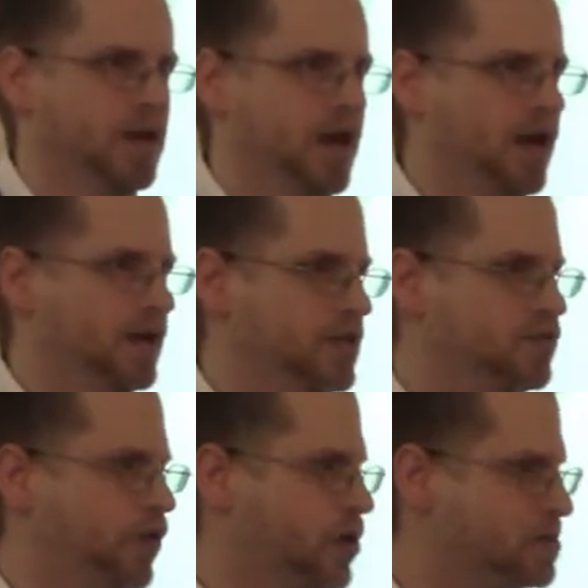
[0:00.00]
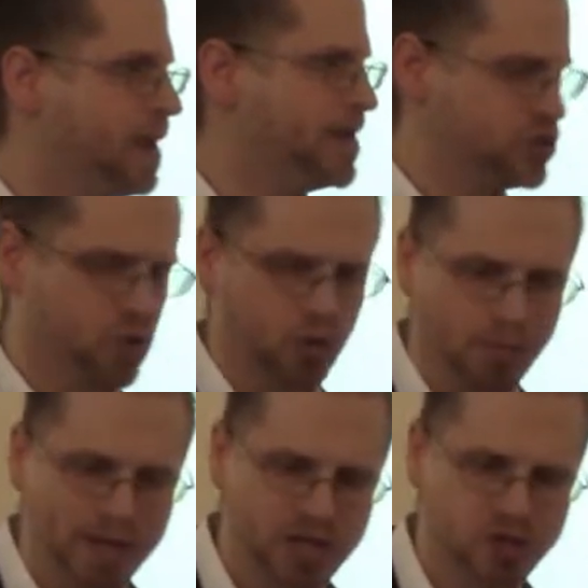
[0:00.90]
uh, as far as
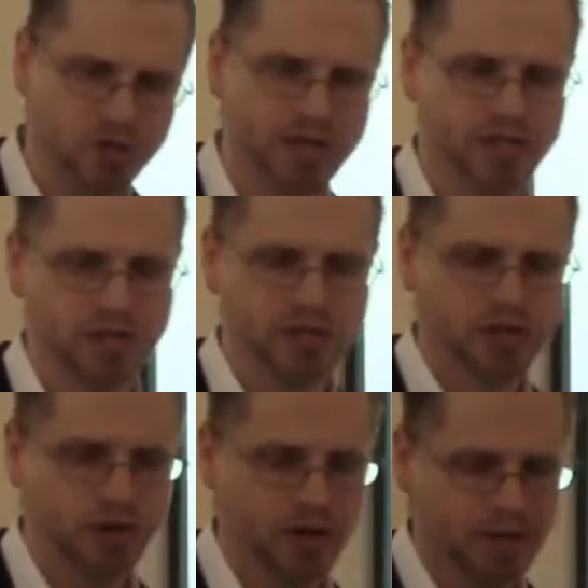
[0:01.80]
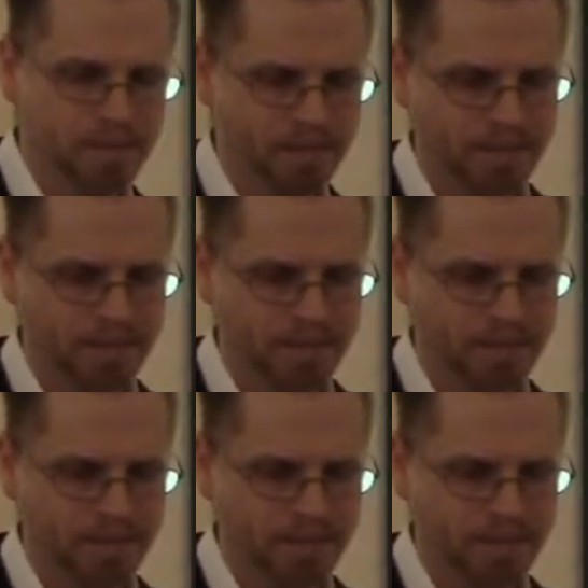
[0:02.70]
pastoral ministry is concerned.